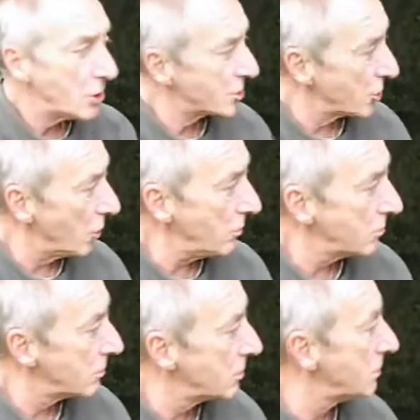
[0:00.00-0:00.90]
So,
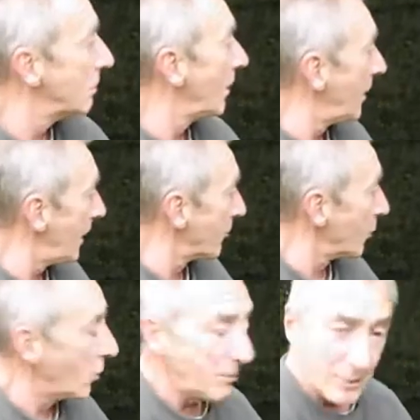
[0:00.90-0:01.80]
I'm going to
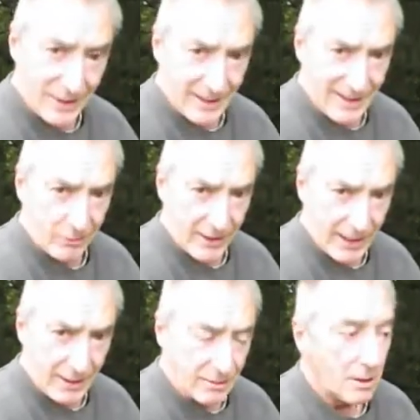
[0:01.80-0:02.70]
work my way down
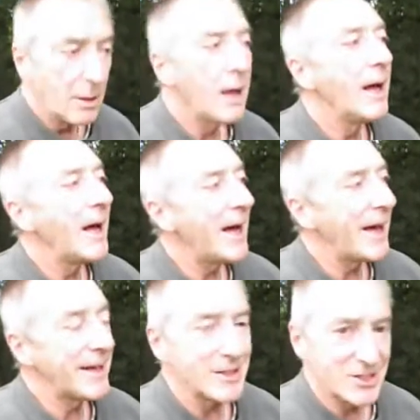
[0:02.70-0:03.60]
there,
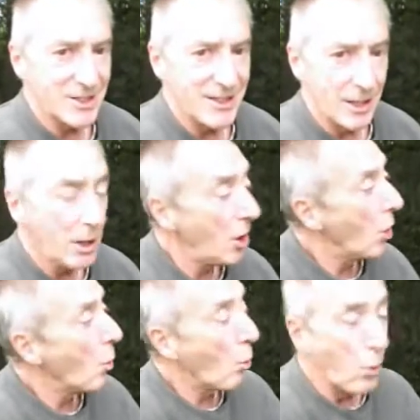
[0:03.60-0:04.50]
and I'll see you
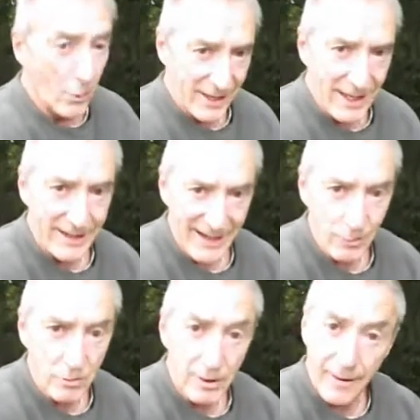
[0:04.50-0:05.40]
when we get
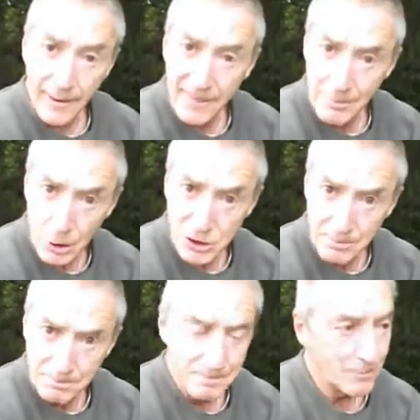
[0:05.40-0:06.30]
down in the
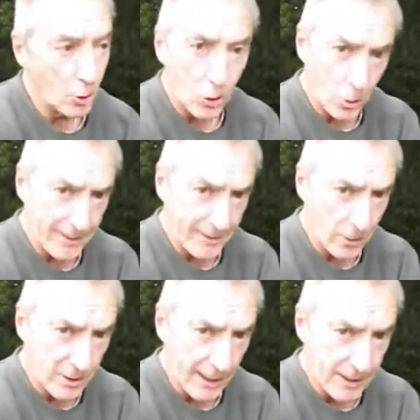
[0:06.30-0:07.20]
bottom. Okie
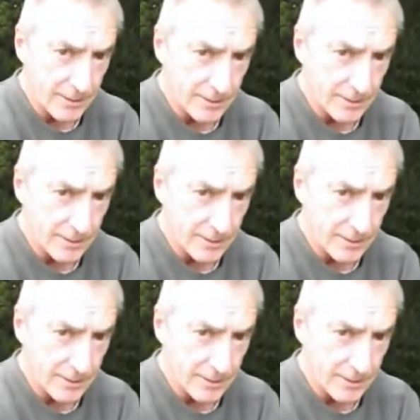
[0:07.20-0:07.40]
dokie.